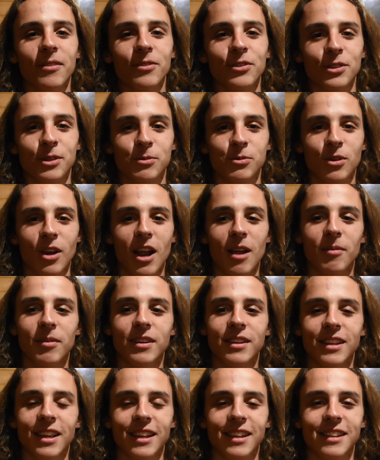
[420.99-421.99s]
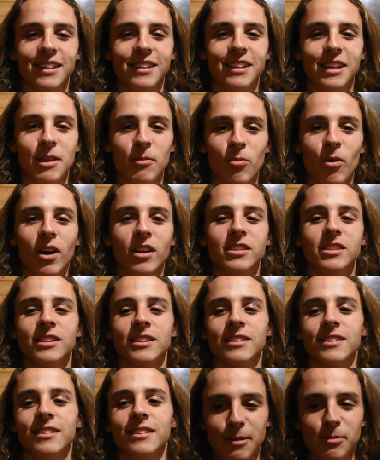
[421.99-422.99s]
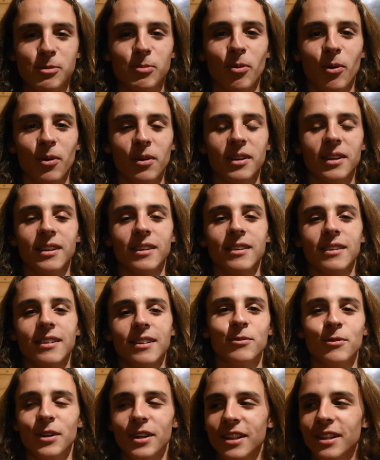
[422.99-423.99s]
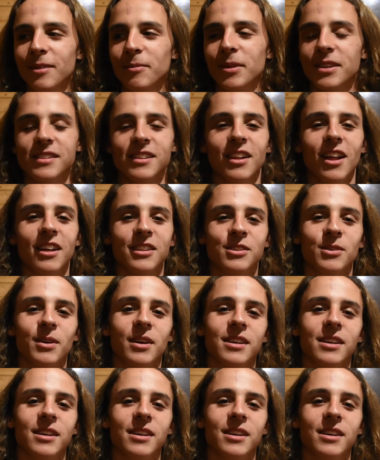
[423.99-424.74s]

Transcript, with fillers: for subscribing and like to keep watching, keep supporting. Really means a lot to